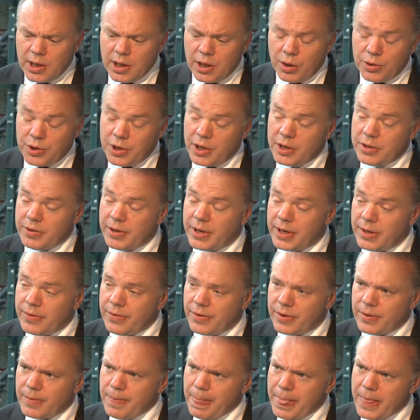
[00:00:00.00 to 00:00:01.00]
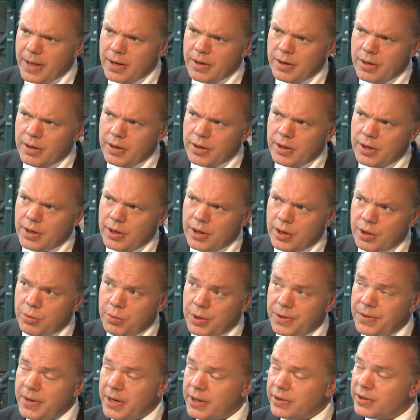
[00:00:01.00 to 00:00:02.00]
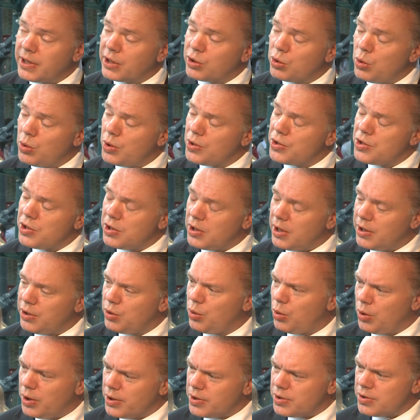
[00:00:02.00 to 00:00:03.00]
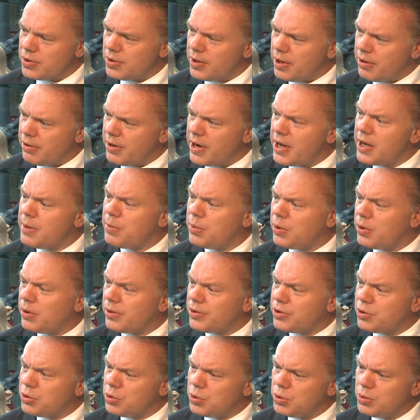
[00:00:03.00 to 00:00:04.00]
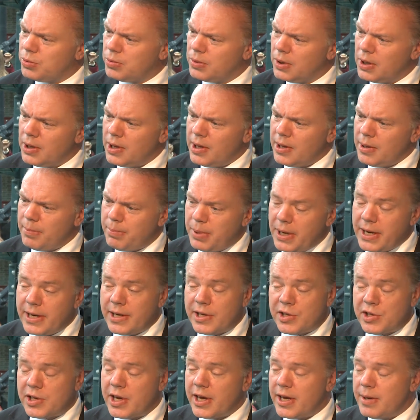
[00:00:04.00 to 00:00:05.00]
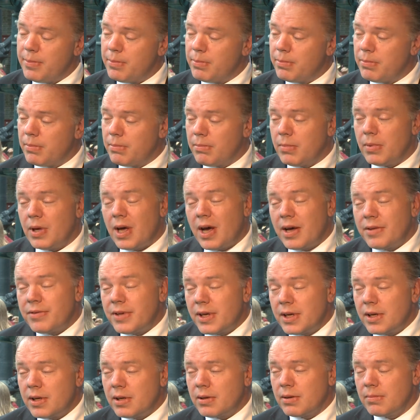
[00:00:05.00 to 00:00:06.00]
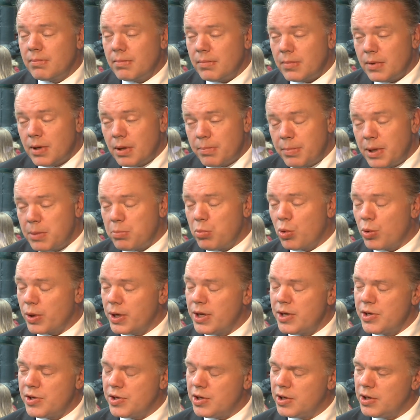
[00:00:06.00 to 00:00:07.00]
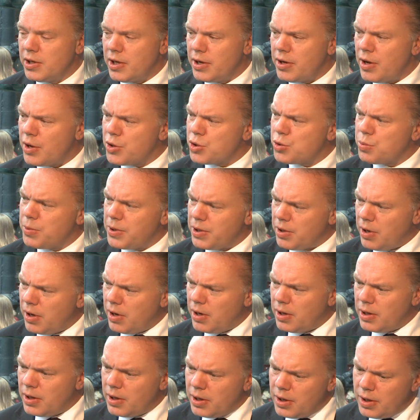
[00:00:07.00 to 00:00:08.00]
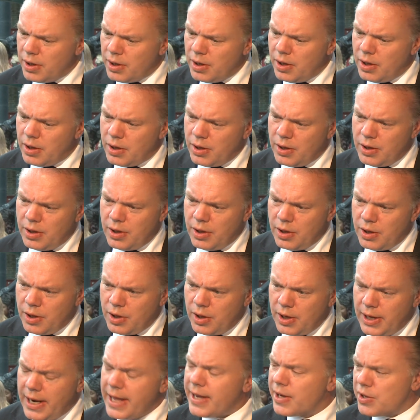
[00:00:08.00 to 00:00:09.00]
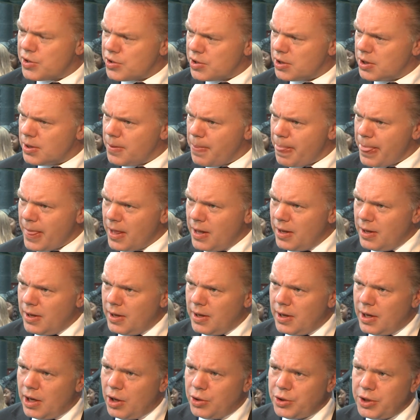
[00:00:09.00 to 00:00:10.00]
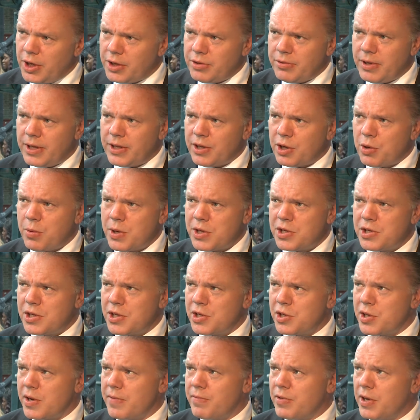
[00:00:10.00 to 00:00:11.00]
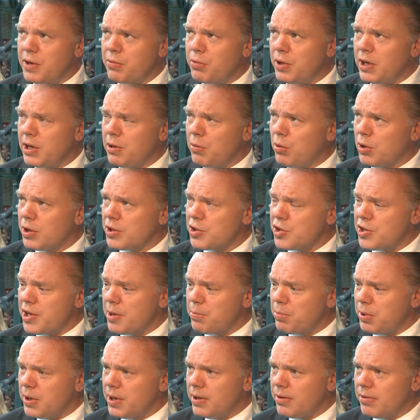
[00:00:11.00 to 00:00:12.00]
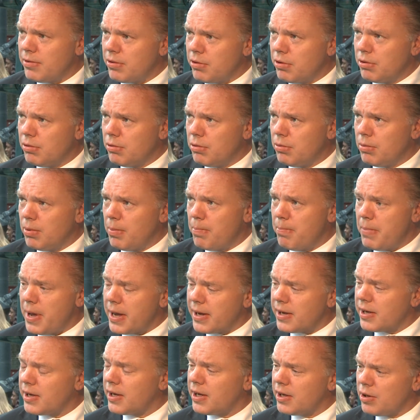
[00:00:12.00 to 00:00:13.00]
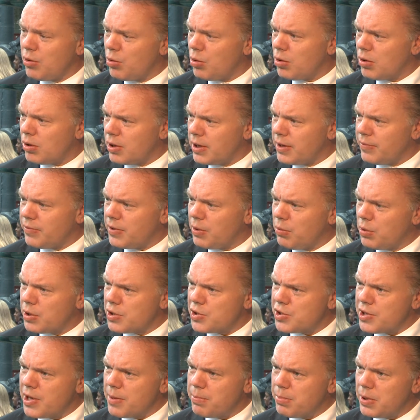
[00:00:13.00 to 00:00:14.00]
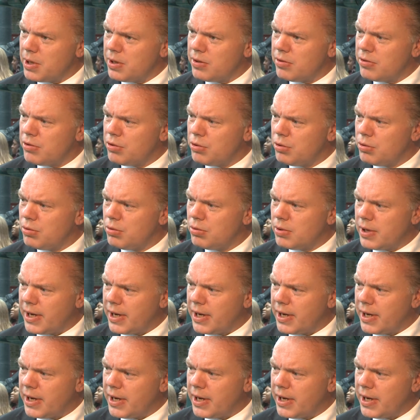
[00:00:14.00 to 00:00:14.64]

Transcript: On the other hand, with their technology and knowledge, they're able to play this game, I think, a bit more easy than us with our legacy. On the other hand, the question is if they really want to step into banking or if they want to step into